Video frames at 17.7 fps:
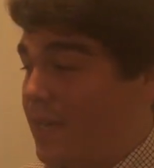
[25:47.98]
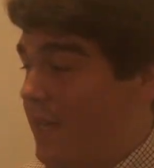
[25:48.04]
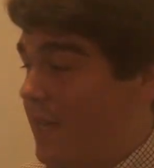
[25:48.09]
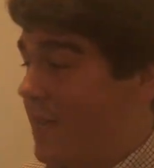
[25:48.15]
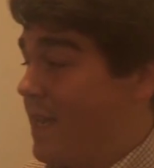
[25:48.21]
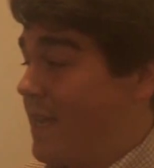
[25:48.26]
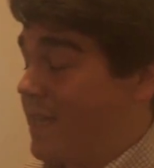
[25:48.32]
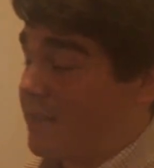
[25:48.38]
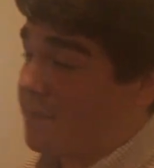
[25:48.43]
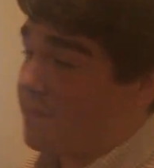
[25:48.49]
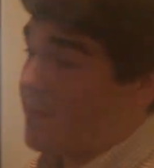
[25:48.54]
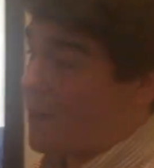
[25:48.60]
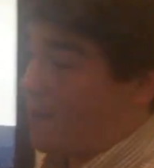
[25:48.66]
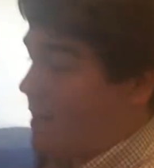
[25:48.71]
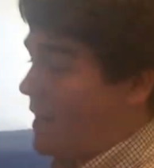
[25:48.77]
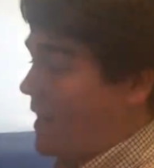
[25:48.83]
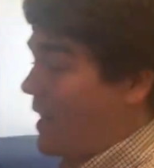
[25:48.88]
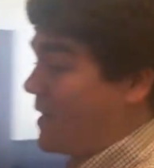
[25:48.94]
sure. It's
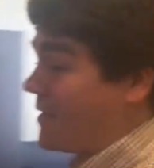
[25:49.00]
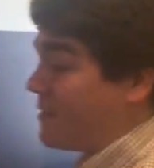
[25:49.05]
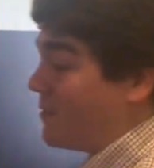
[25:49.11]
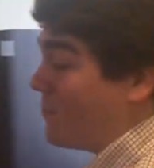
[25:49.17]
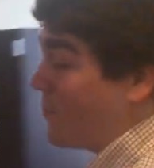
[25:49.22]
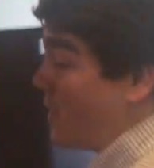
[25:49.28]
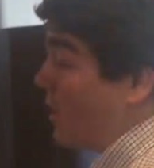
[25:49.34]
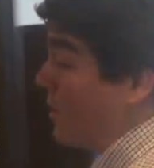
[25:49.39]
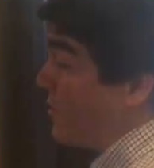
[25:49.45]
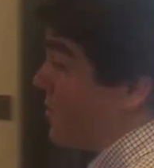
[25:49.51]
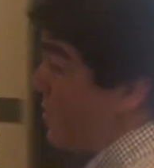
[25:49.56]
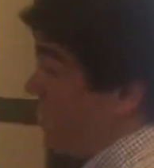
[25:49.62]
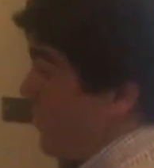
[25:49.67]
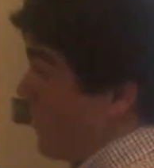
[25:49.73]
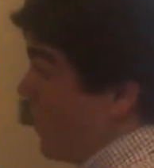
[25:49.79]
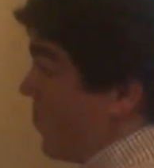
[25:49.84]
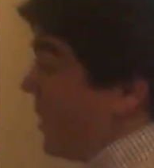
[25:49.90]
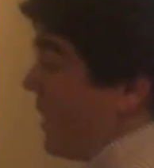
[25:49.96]
very nice. We also
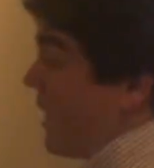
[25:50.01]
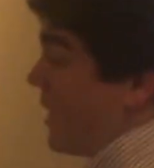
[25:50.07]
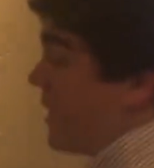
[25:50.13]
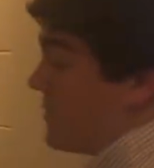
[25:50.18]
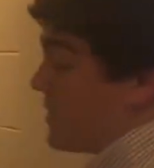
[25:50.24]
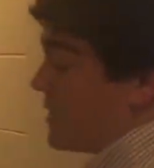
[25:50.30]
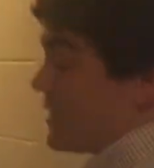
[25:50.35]
do a lot of